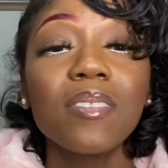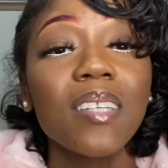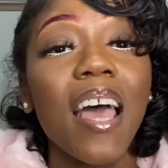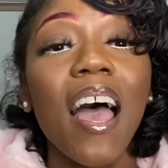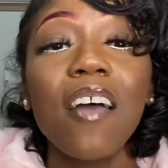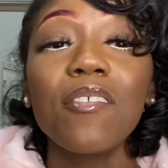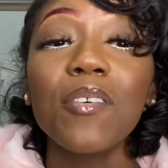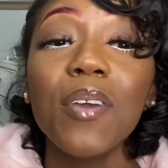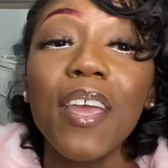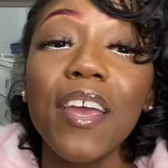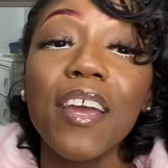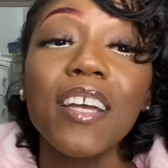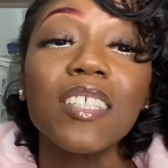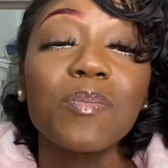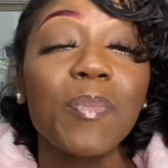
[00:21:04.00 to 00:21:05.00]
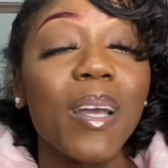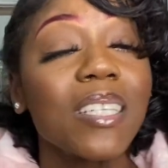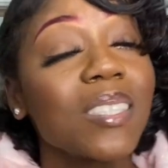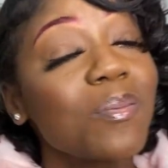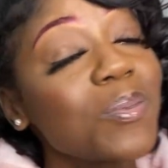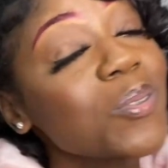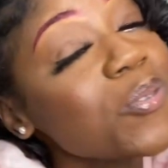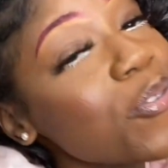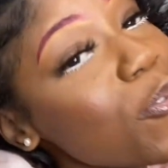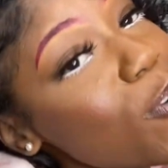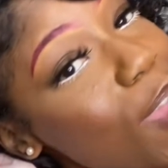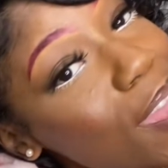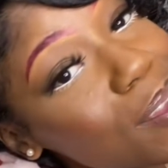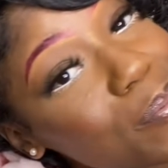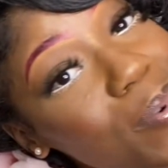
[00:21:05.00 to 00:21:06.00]
to have you here as my
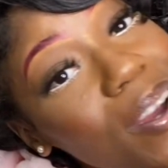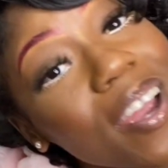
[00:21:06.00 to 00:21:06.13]
subscriber.